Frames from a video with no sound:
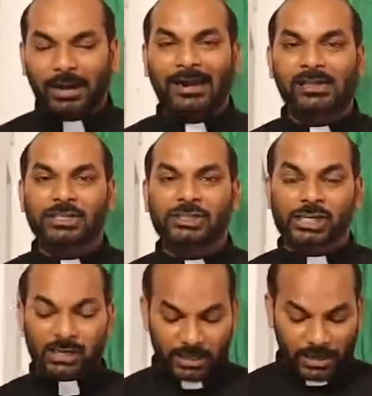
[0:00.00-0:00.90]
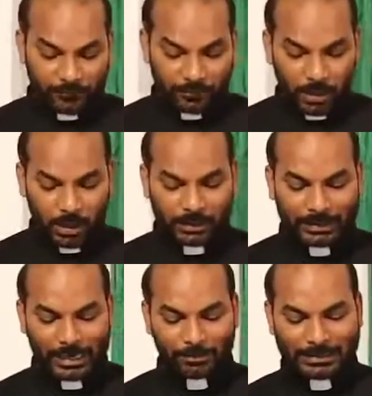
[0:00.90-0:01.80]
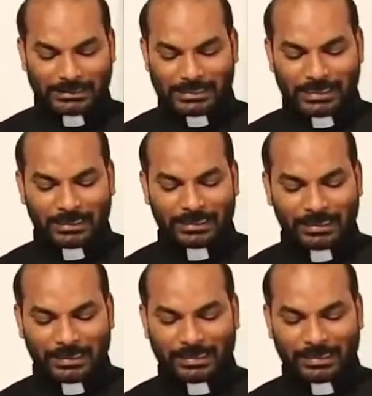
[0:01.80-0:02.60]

and children of God can be seen